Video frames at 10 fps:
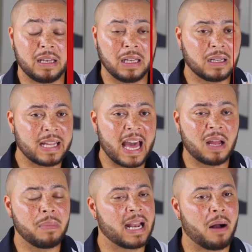looked at
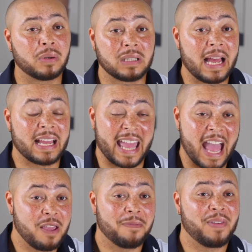them and I was like,
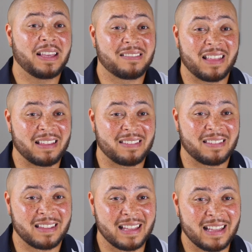can you fix
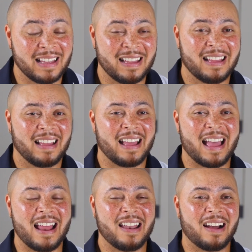this?
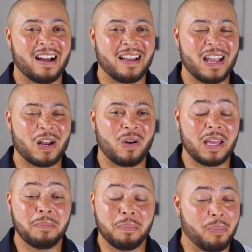And, uh, you know,
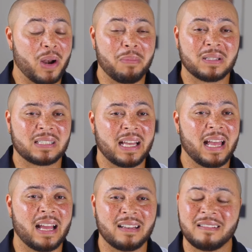he pretty much
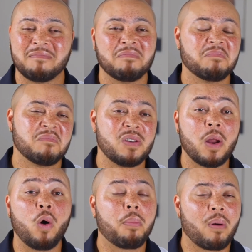said,
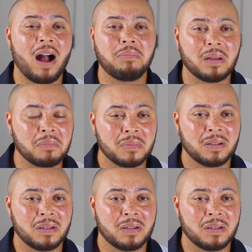no problem.